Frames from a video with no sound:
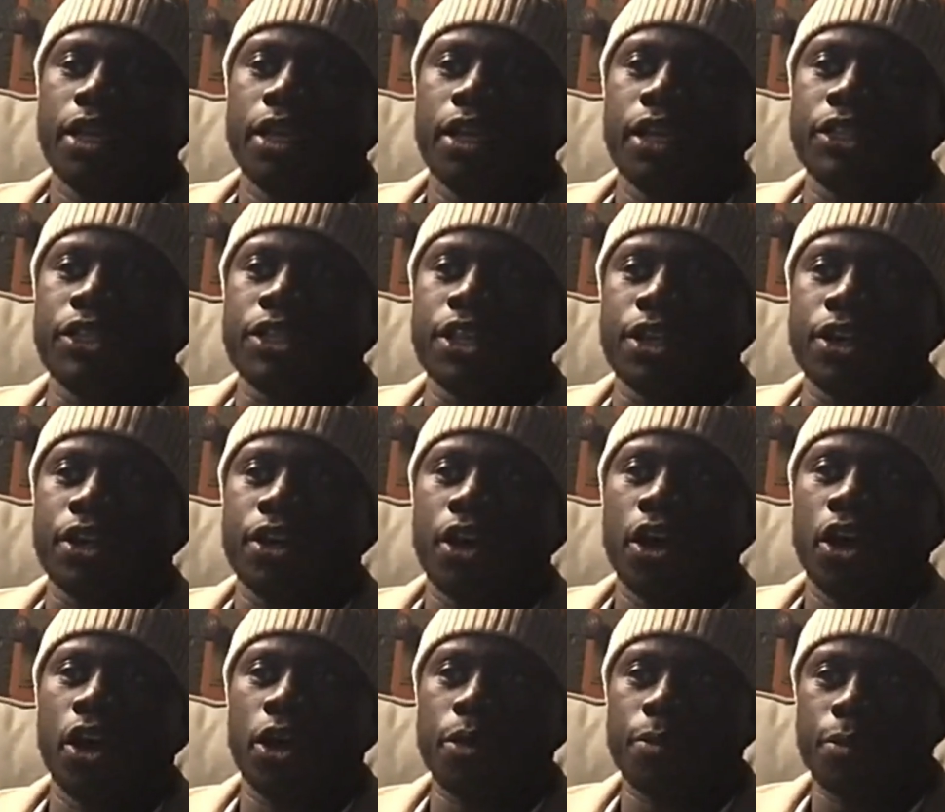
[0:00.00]
Is it
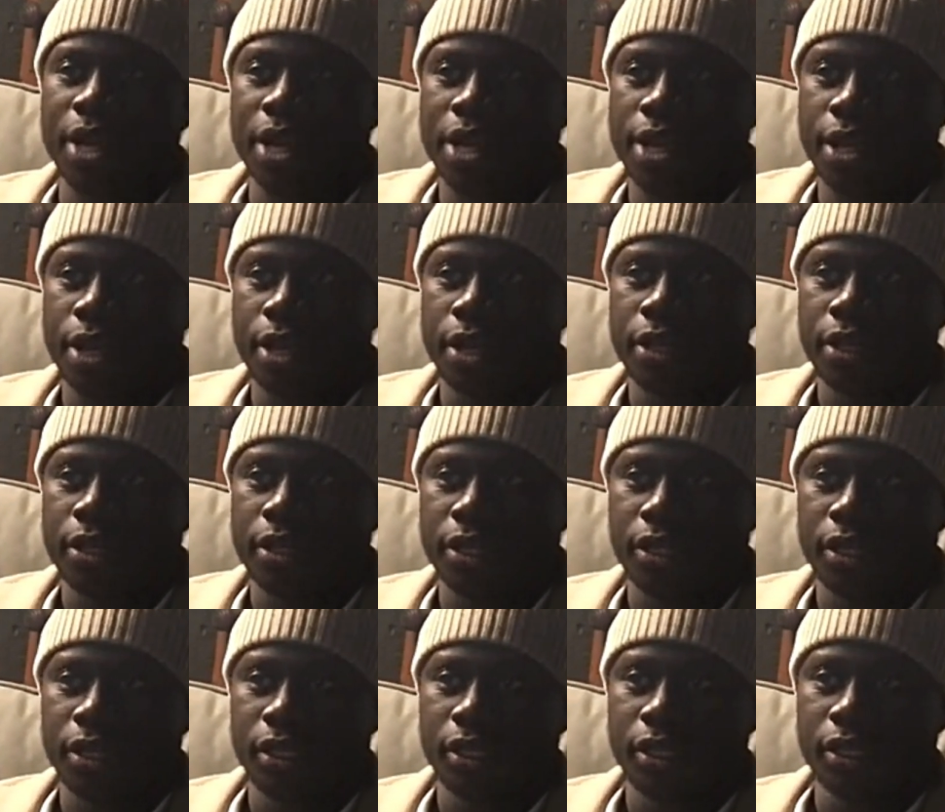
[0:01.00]
our media
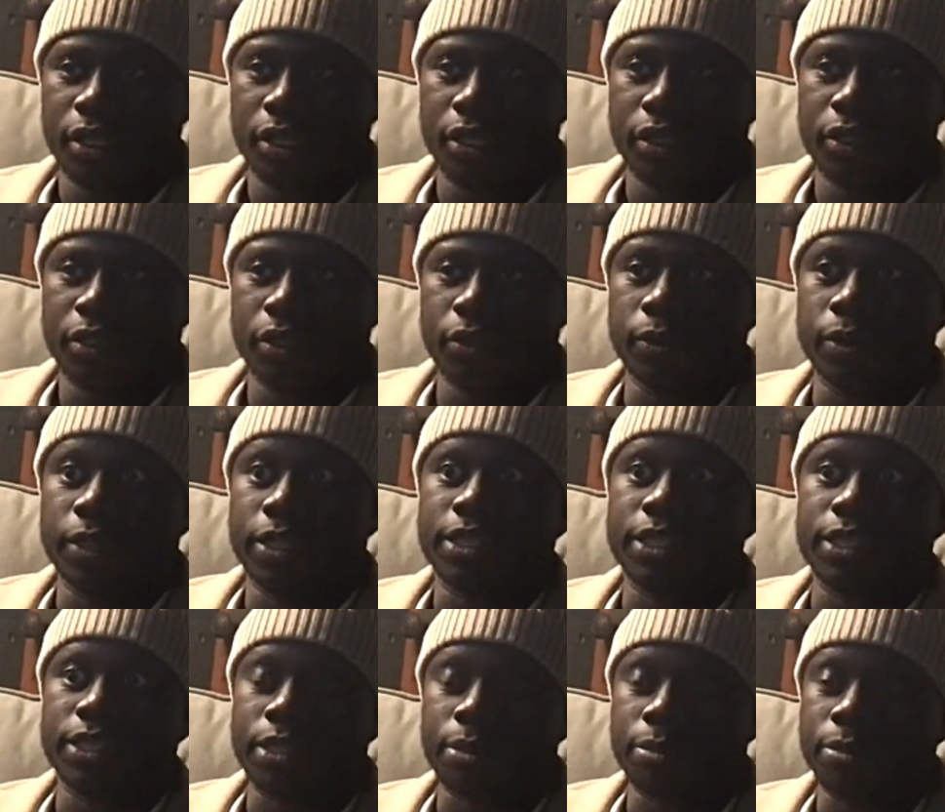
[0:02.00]
or is
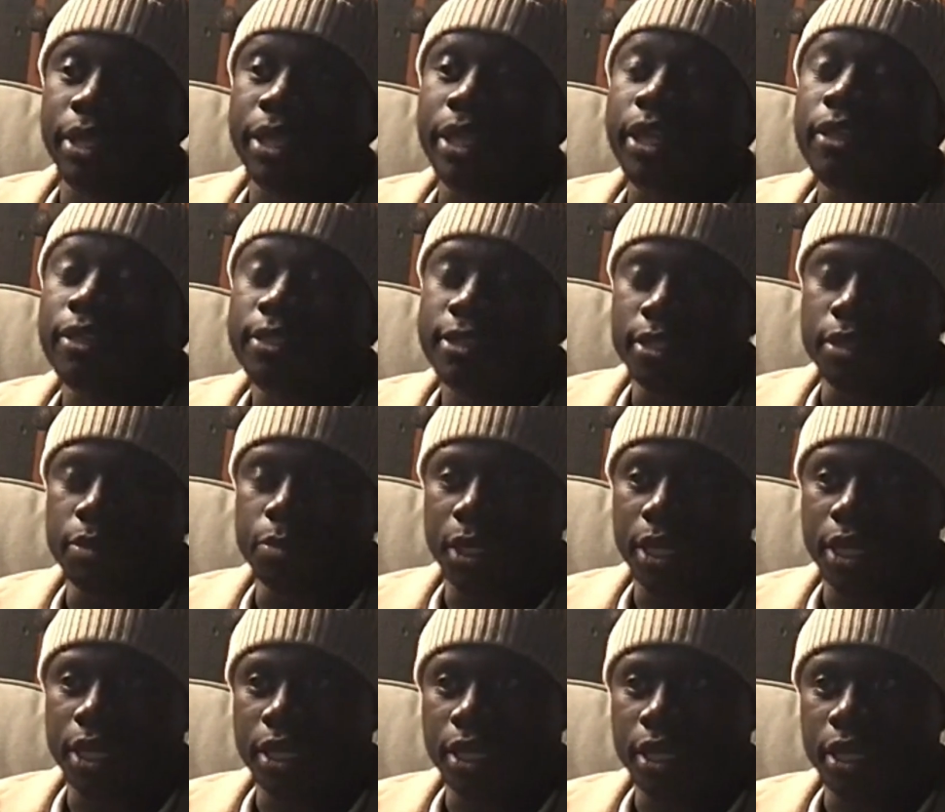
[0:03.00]
it somebody else's
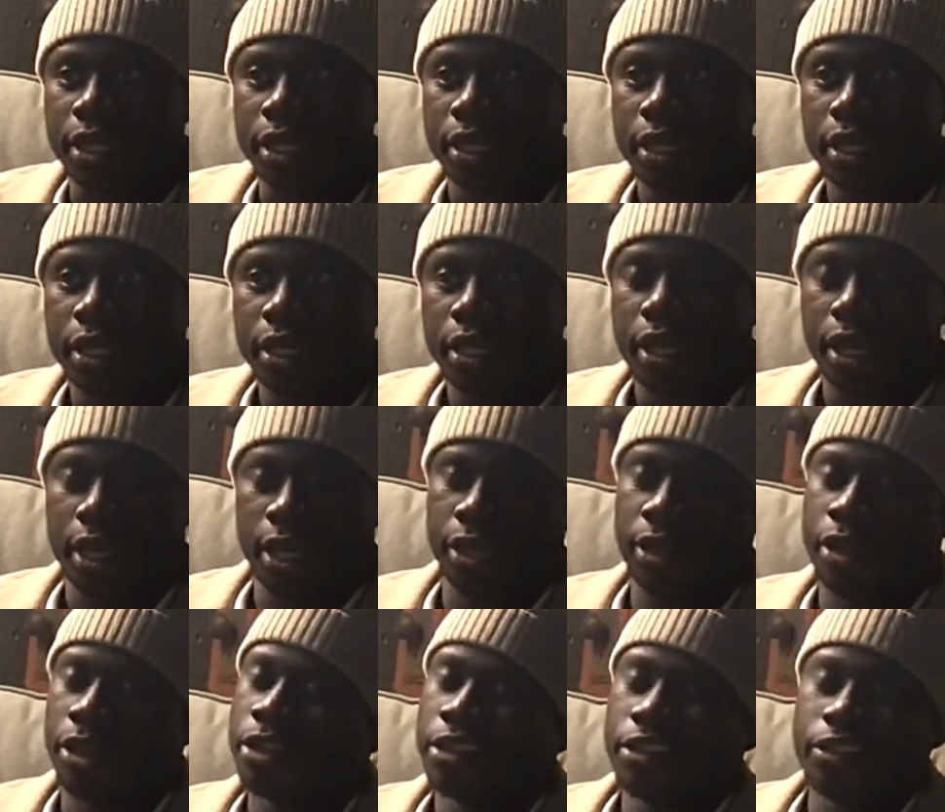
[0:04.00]
media?
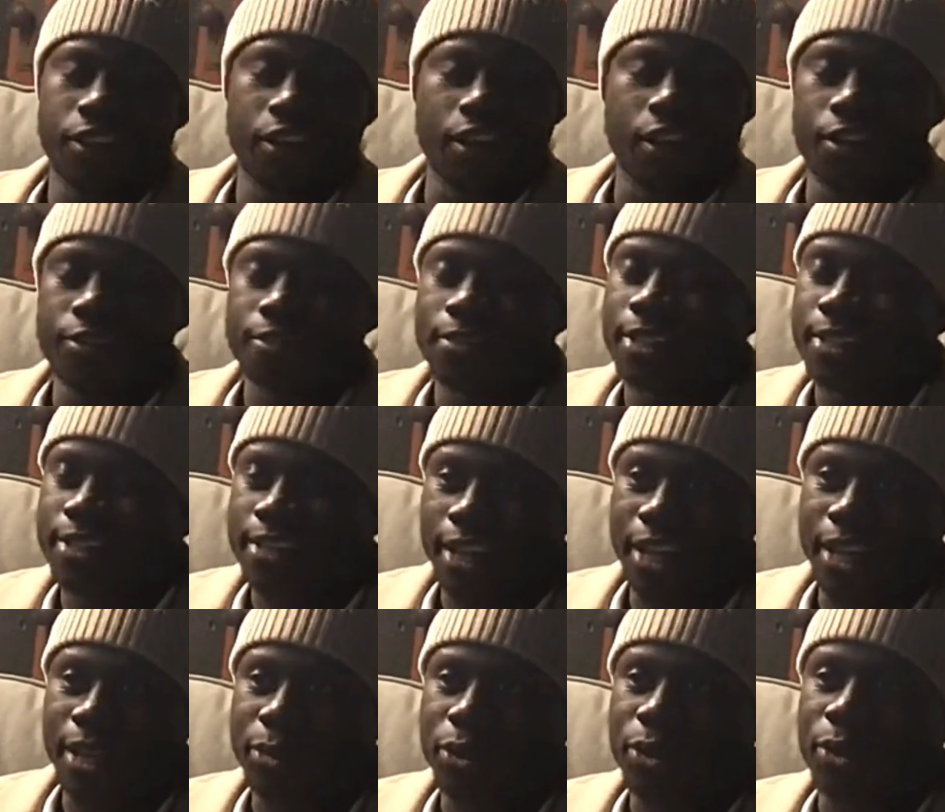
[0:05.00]
And
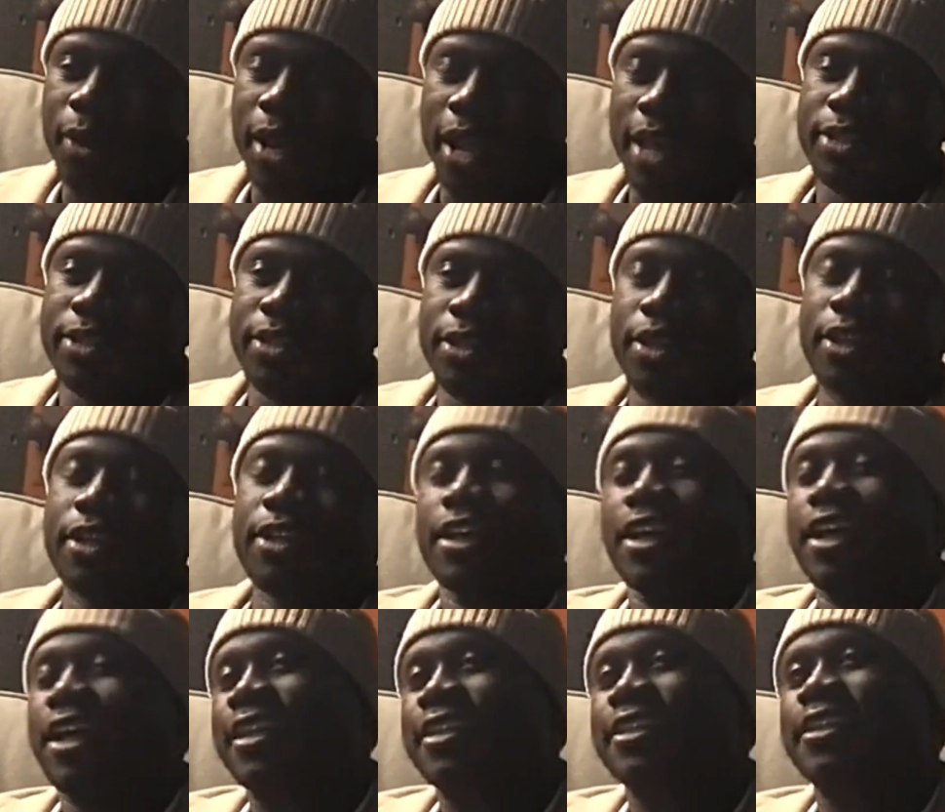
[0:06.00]
oftentimes you ask,
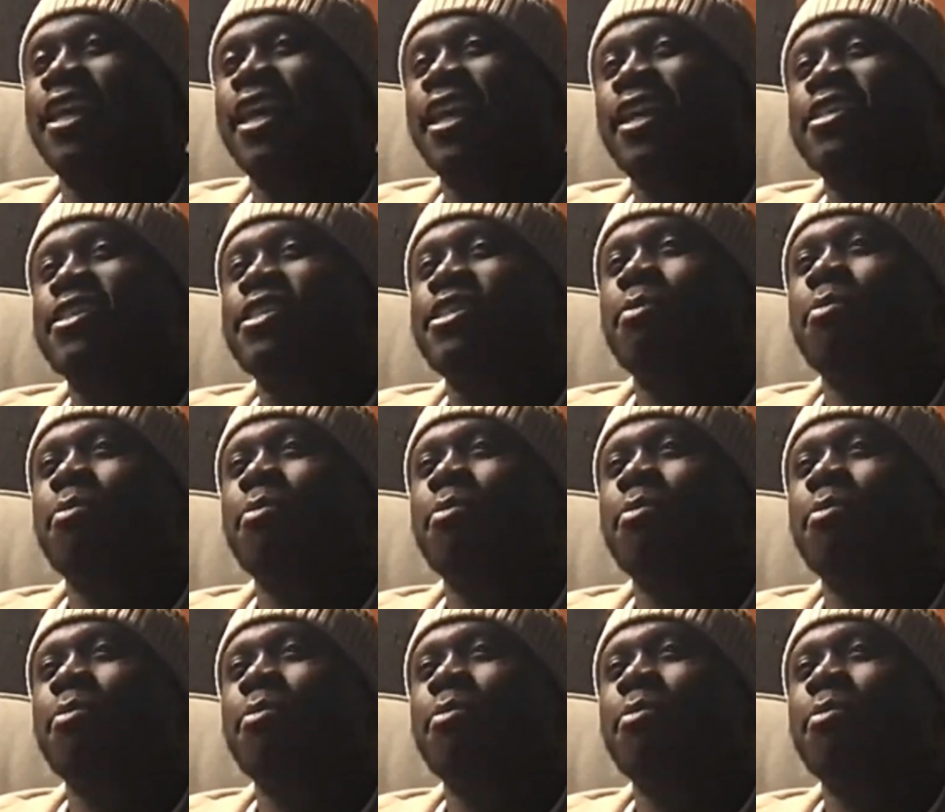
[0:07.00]
it's like